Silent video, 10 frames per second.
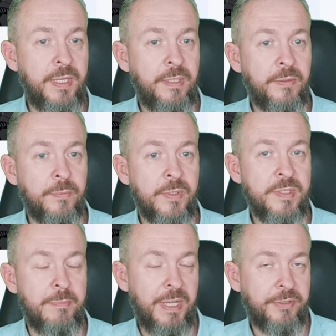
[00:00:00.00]
print
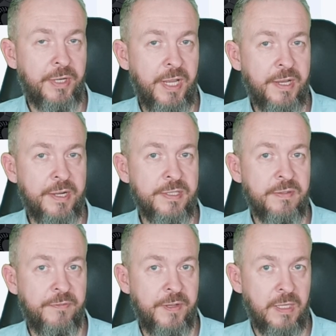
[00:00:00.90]
was the
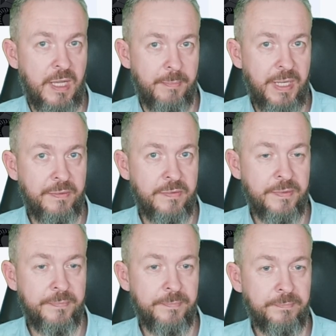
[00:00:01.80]
Matterhackers Filament,
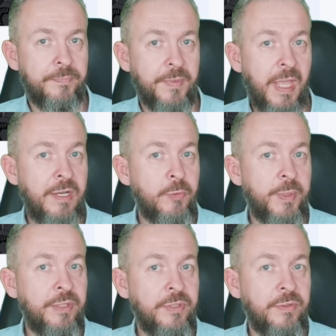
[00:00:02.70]
and
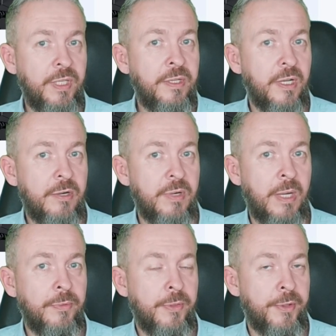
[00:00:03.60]
it printed in
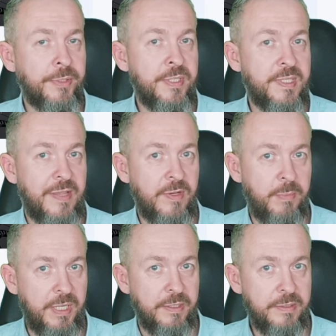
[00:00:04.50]
around
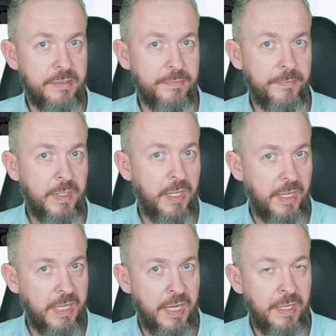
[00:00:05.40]
37 minutes.
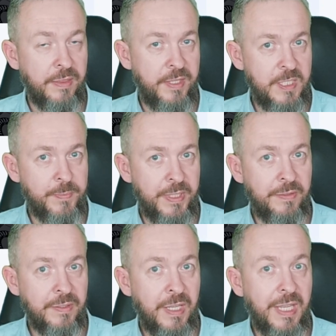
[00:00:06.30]
Again, this
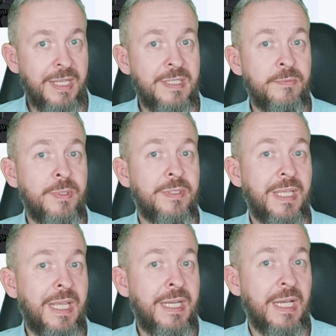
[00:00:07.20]
print, as with
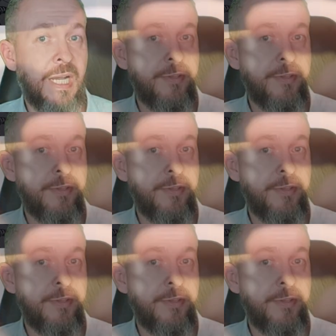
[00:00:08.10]
any